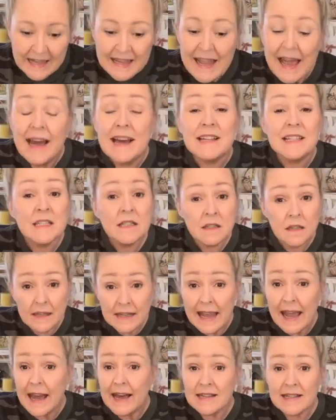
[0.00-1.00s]
Yes,
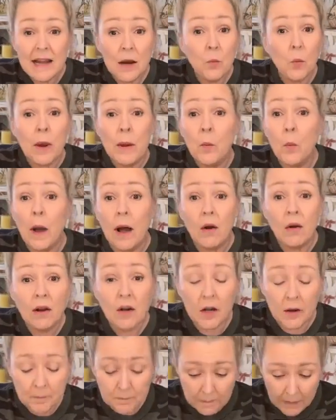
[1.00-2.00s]
yes,
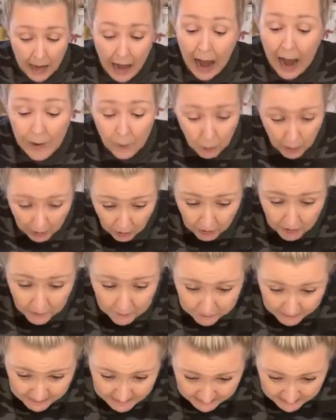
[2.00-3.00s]
I welcome